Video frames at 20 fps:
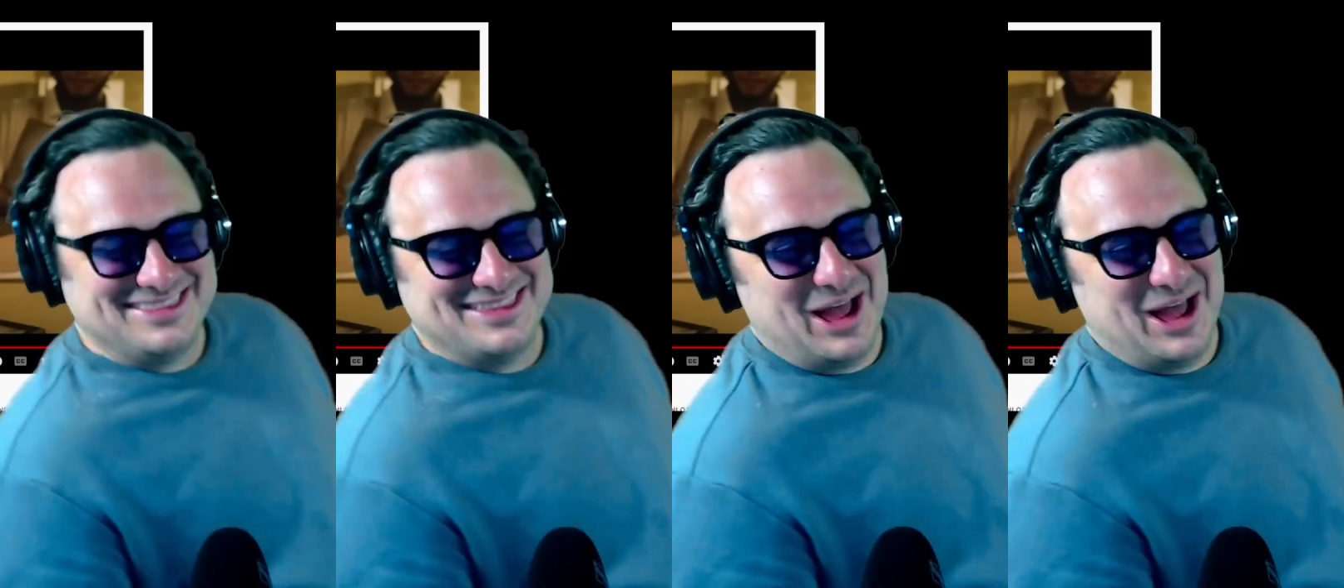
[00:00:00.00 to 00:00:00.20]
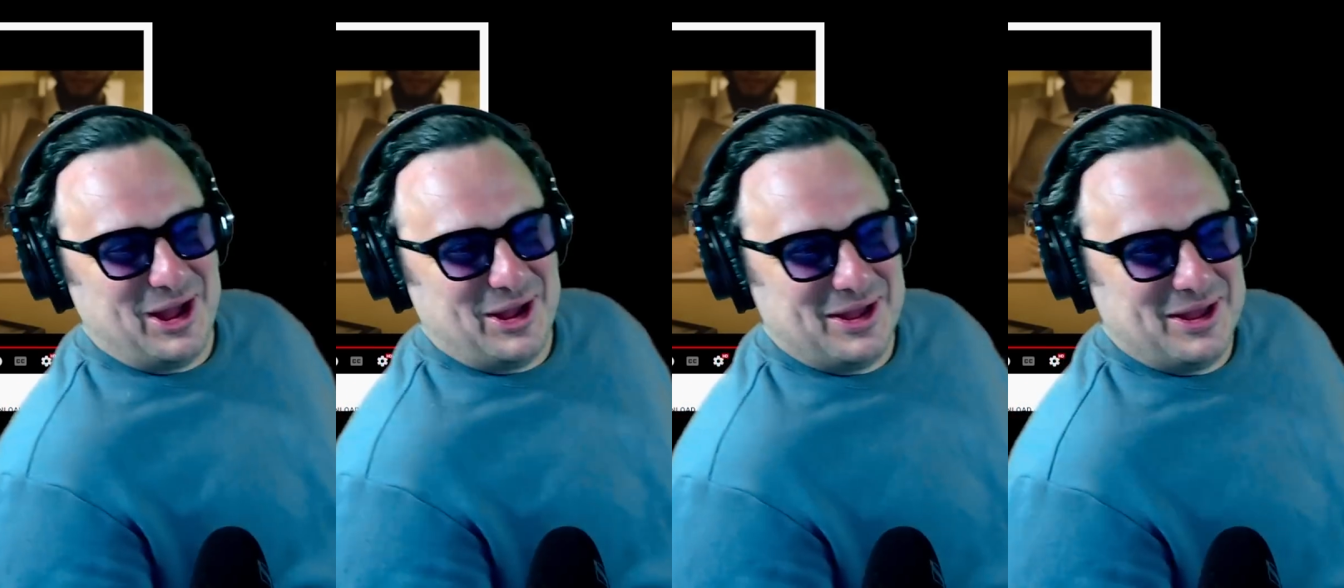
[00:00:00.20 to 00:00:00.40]

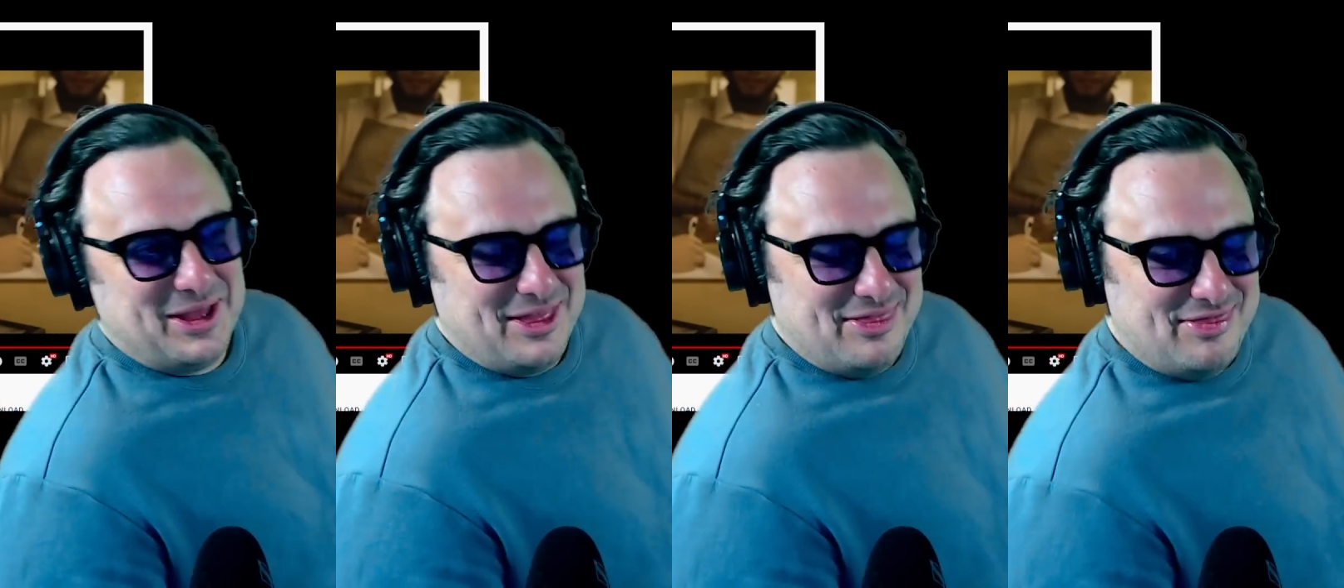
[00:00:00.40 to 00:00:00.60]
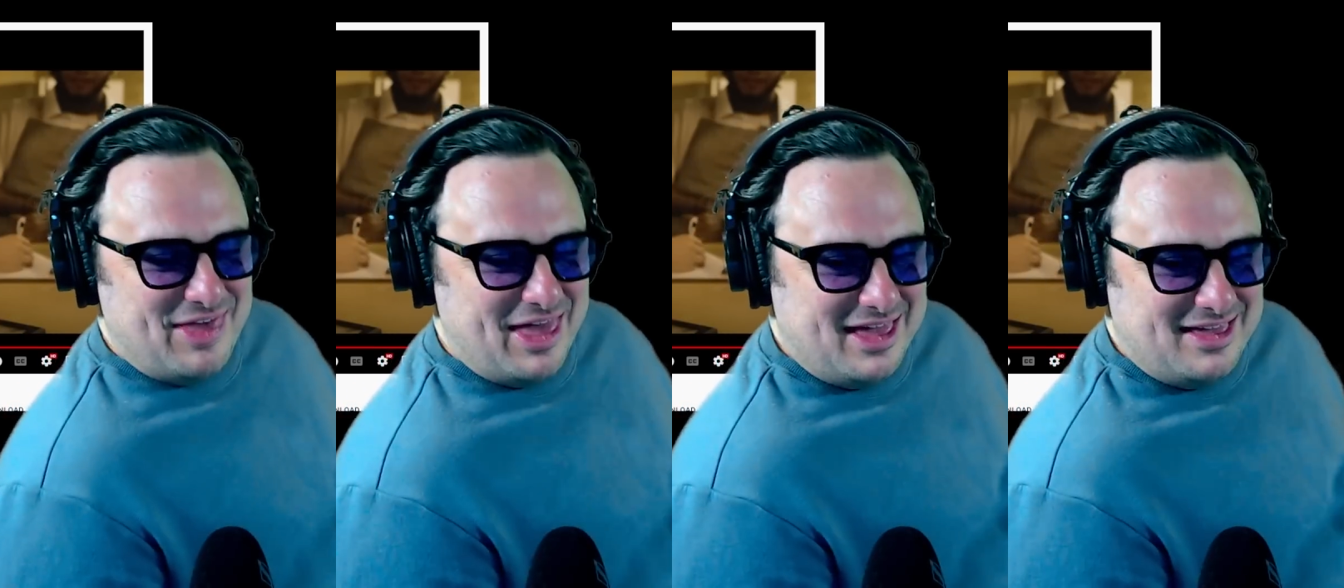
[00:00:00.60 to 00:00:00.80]

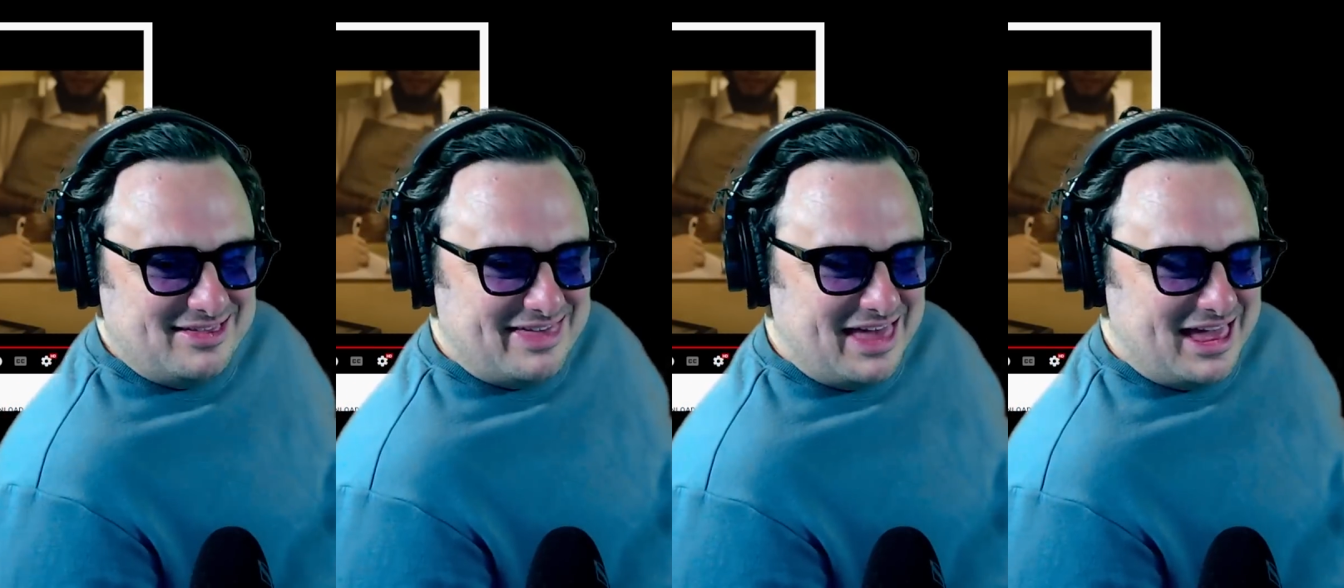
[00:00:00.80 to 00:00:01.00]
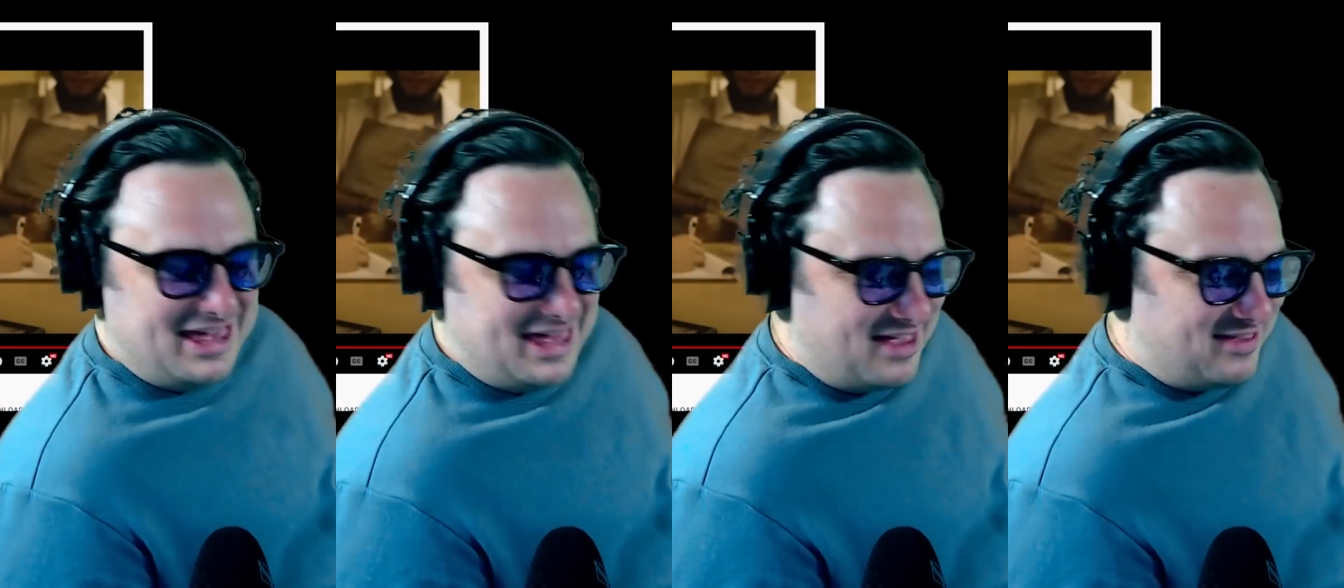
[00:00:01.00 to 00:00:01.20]
not they
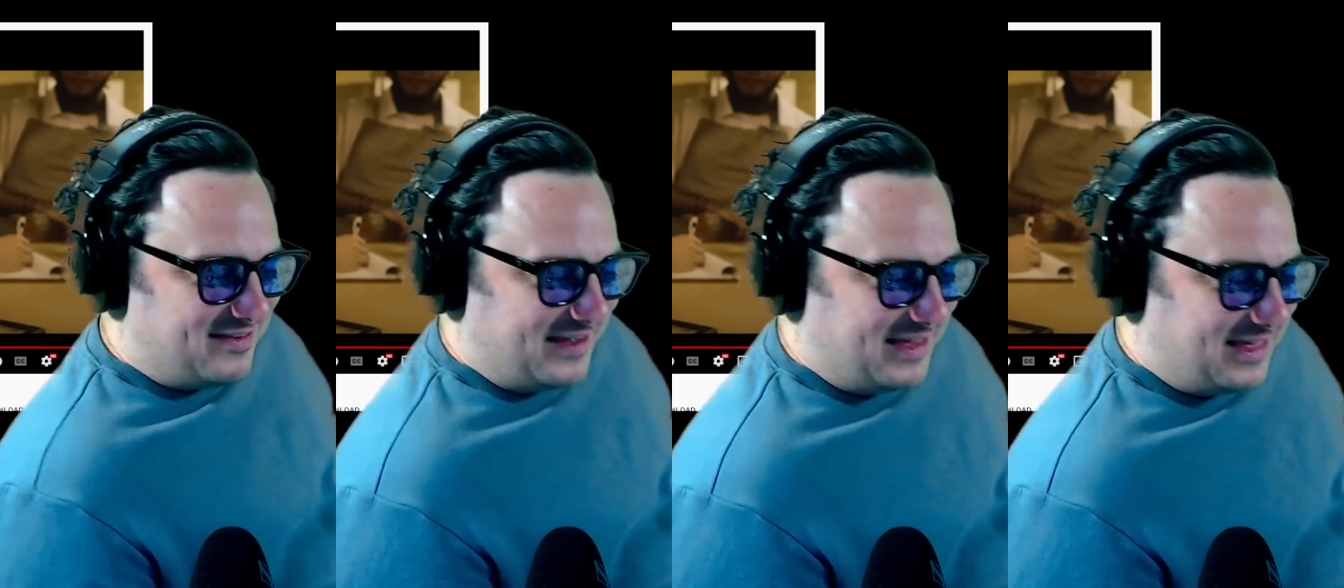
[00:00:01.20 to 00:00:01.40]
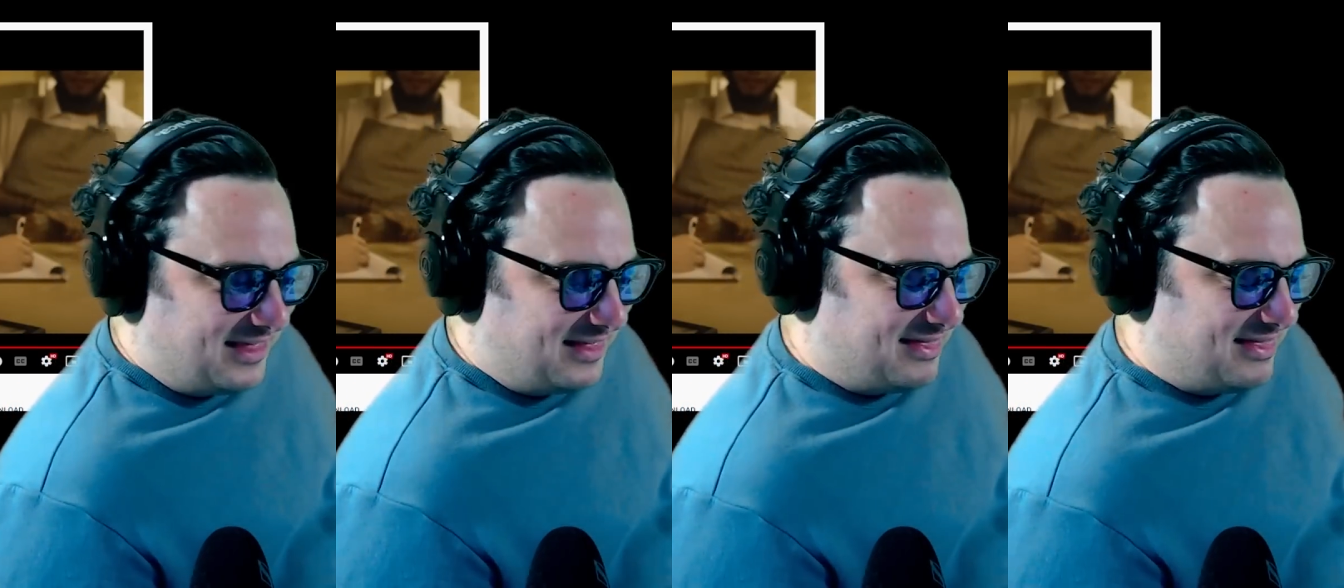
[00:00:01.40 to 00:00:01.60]
they get to